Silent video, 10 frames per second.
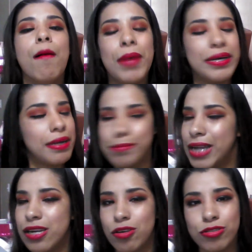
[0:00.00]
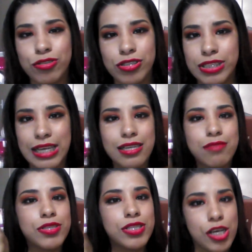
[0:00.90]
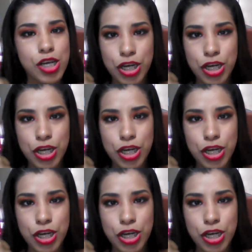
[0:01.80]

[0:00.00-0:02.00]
but i'm not also saying it was a